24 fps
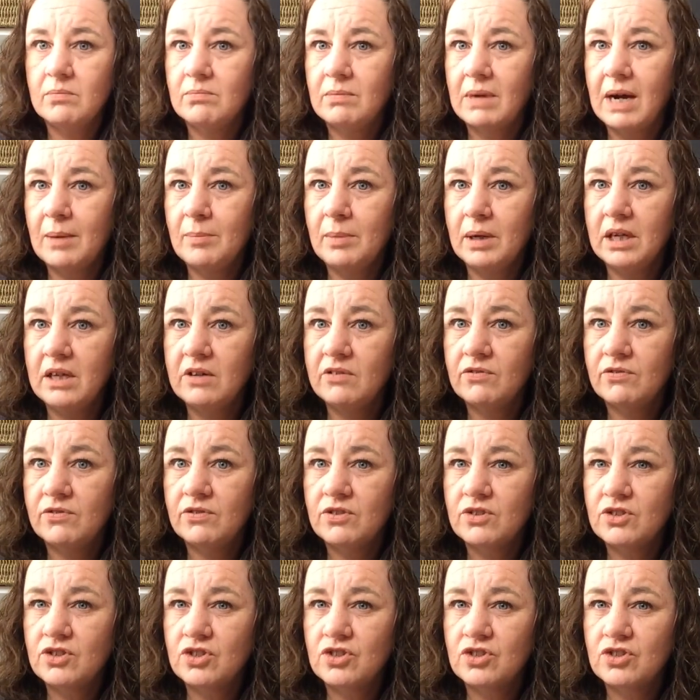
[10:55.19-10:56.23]
I believe,
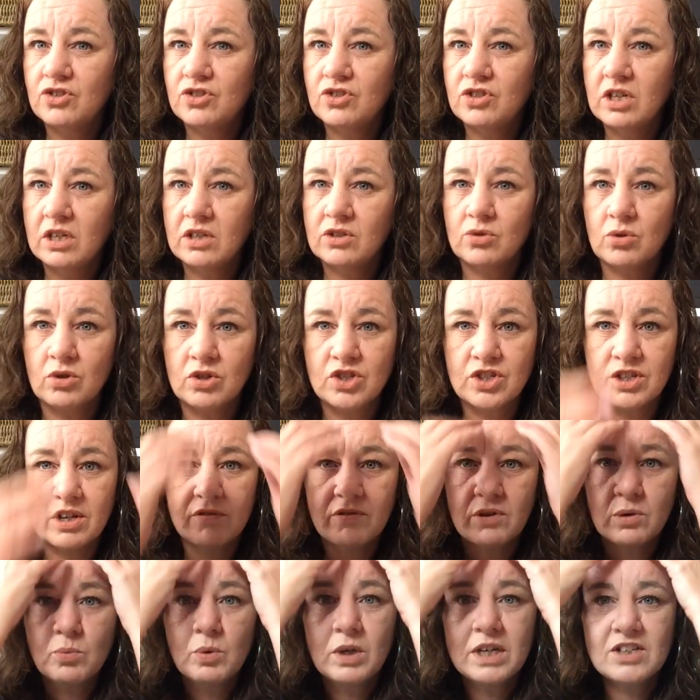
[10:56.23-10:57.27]
6 or
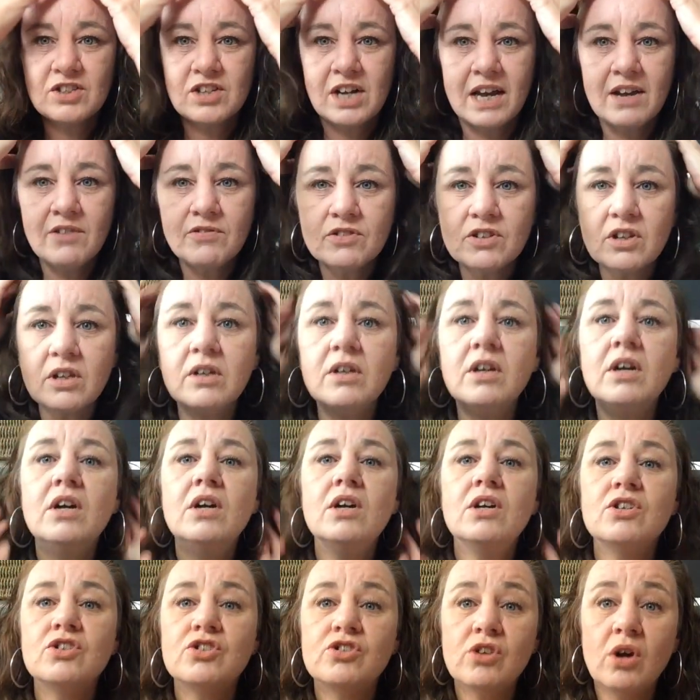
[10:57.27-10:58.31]
7 weeks left.
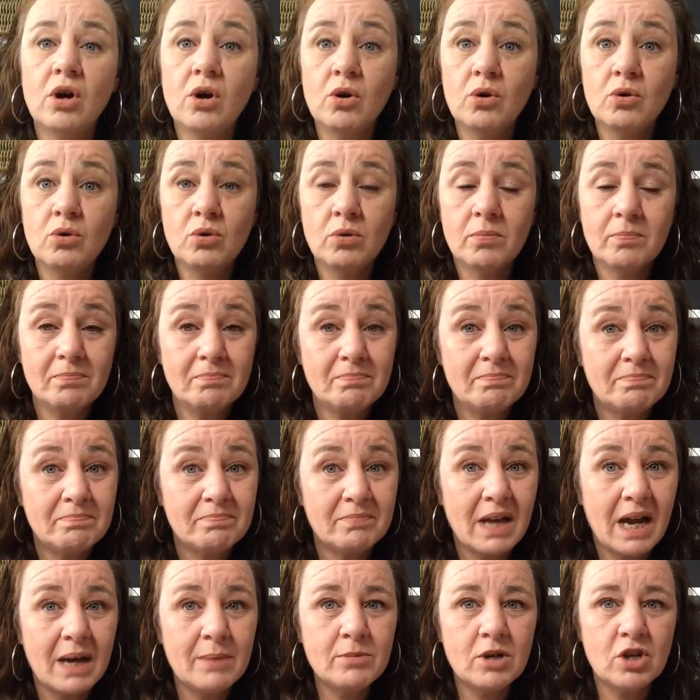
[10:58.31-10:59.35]
So
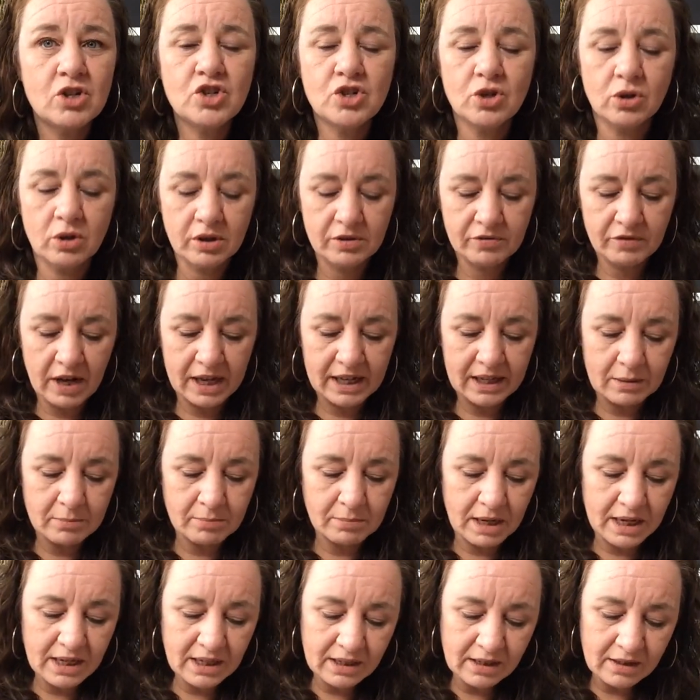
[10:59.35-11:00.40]
I'm not sure if I can
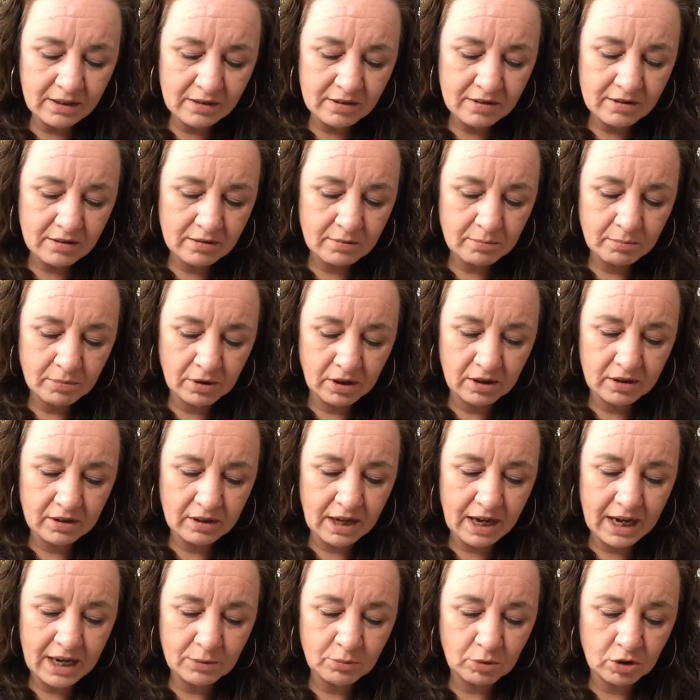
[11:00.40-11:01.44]
make it, but
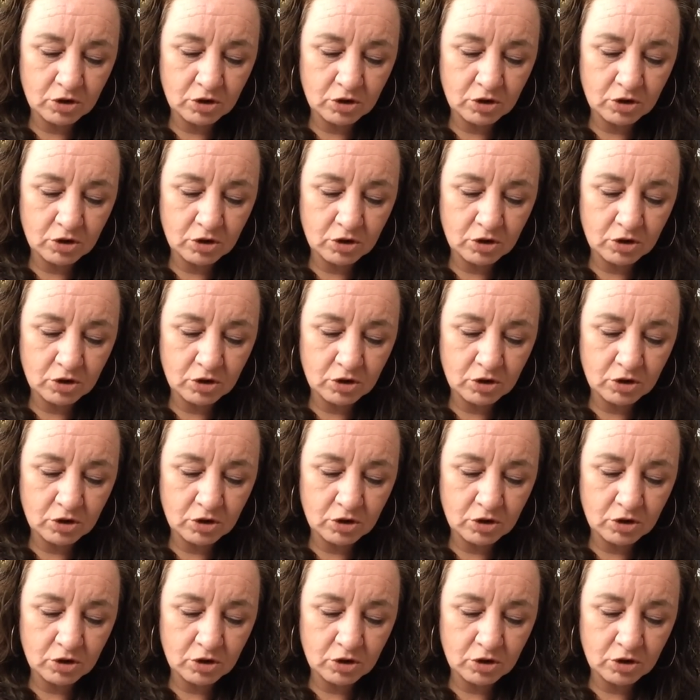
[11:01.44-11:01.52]
I will